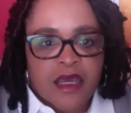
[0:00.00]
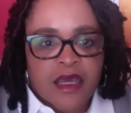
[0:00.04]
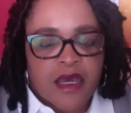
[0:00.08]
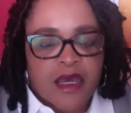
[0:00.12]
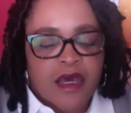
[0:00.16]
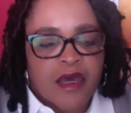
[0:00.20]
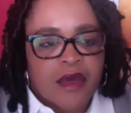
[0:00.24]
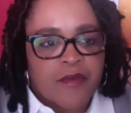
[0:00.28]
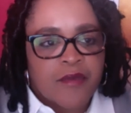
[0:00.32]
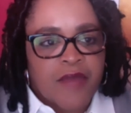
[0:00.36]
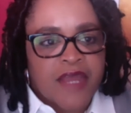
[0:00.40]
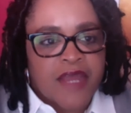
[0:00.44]

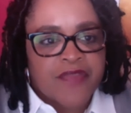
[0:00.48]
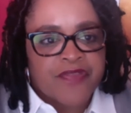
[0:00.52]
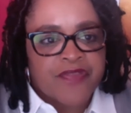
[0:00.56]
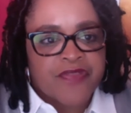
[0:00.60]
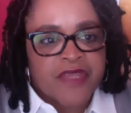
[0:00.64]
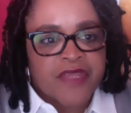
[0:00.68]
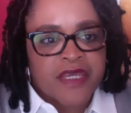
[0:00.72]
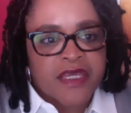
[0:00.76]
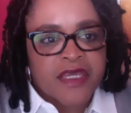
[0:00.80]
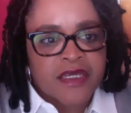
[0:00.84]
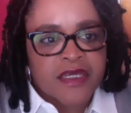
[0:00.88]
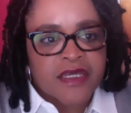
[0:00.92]
I
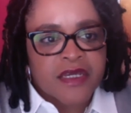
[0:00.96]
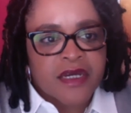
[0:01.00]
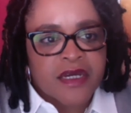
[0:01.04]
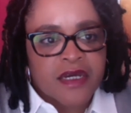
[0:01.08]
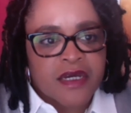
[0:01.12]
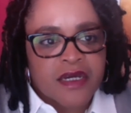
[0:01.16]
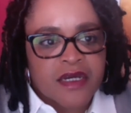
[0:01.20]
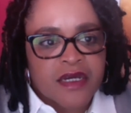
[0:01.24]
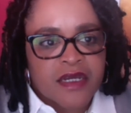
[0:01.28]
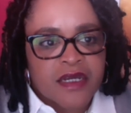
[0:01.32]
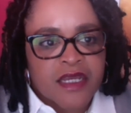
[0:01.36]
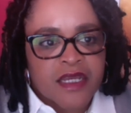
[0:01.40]
think
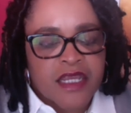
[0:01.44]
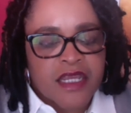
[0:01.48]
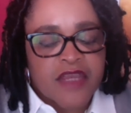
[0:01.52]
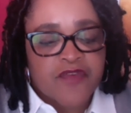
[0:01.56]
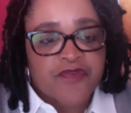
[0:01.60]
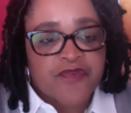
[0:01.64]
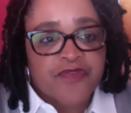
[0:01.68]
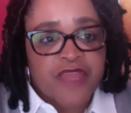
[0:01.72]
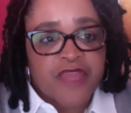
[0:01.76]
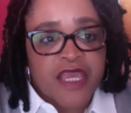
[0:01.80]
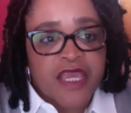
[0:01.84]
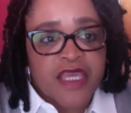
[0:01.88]
if
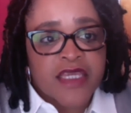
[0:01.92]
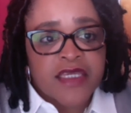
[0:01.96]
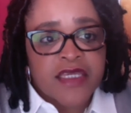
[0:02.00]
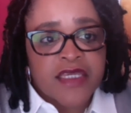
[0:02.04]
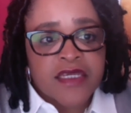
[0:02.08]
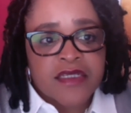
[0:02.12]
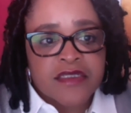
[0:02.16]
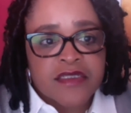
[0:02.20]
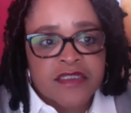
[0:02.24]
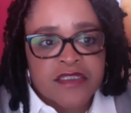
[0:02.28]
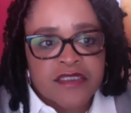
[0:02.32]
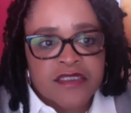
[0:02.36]

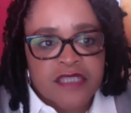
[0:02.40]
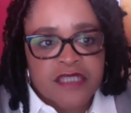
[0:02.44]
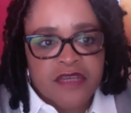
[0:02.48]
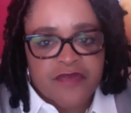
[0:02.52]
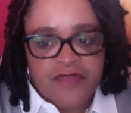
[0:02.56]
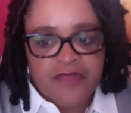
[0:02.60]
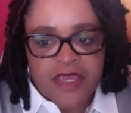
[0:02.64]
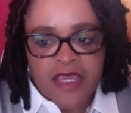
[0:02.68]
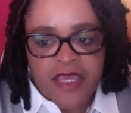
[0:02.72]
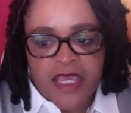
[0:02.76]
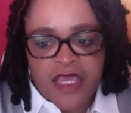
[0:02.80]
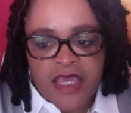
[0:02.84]

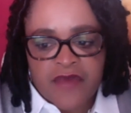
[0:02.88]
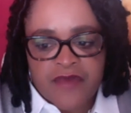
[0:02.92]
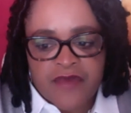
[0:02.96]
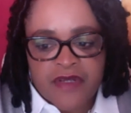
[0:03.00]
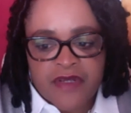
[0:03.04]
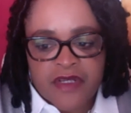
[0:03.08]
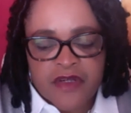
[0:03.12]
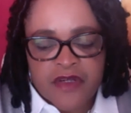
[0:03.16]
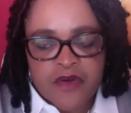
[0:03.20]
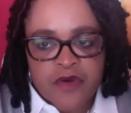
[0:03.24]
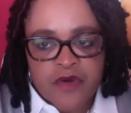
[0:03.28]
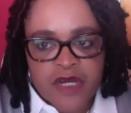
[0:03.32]
they have
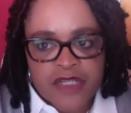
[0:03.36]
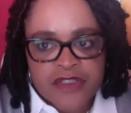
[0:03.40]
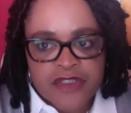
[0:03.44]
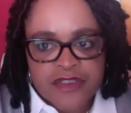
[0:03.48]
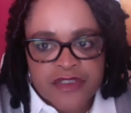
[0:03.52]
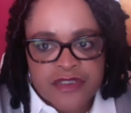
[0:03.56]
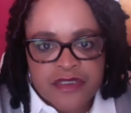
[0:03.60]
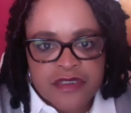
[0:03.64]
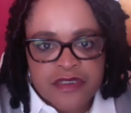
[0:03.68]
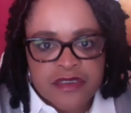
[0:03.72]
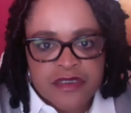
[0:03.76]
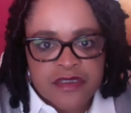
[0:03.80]
any
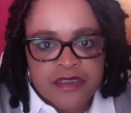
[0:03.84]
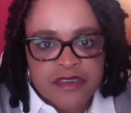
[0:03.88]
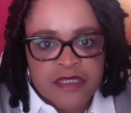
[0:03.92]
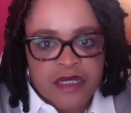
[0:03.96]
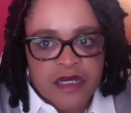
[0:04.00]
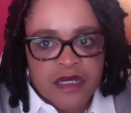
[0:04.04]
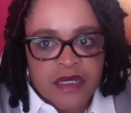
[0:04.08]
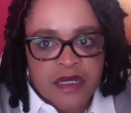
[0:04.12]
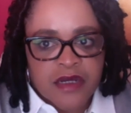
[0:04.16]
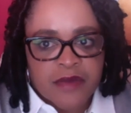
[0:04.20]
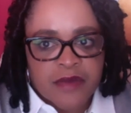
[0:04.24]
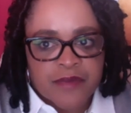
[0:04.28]
questions,
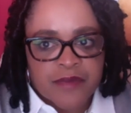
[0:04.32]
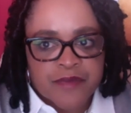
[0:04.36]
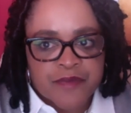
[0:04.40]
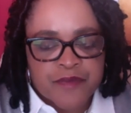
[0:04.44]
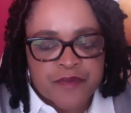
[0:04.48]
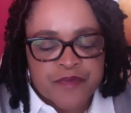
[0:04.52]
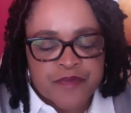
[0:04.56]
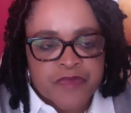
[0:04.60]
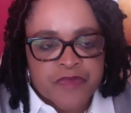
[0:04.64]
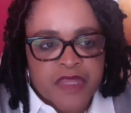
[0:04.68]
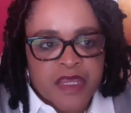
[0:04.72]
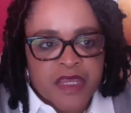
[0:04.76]

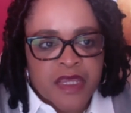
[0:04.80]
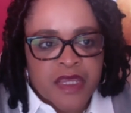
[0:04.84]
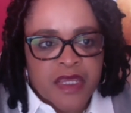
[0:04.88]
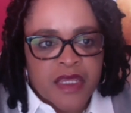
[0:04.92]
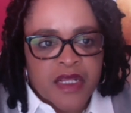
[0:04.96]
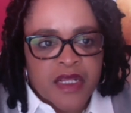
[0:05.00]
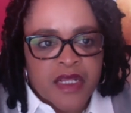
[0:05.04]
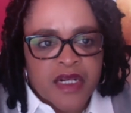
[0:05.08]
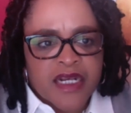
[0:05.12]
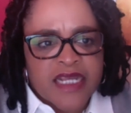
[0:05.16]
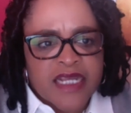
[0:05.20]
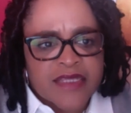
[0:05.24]

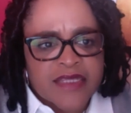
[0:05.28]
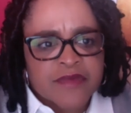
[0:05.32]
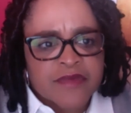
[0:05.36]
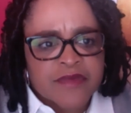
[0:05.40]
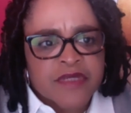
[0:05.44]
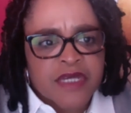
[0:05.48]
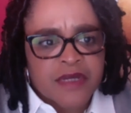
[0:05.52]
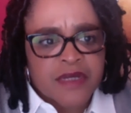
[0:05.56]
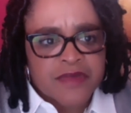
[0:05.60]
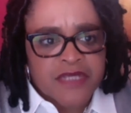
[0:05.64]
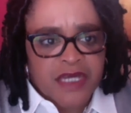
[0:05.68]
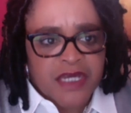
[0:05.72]
let them
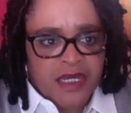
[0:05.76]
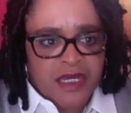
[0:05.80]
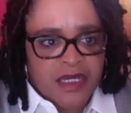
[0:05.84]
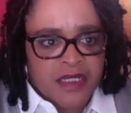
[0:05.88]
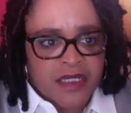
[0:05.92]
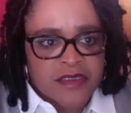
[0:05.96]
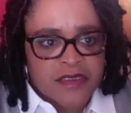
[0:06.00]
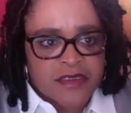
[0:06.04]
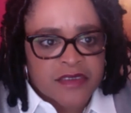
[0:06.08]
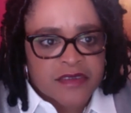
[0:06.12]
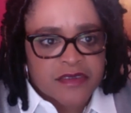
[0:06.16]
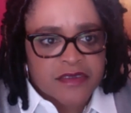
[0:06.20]
come to
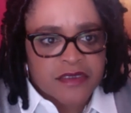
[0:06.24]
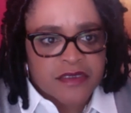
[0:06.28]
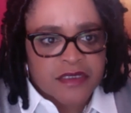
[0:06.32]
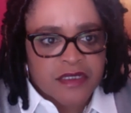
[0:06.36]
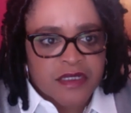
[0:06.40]
us,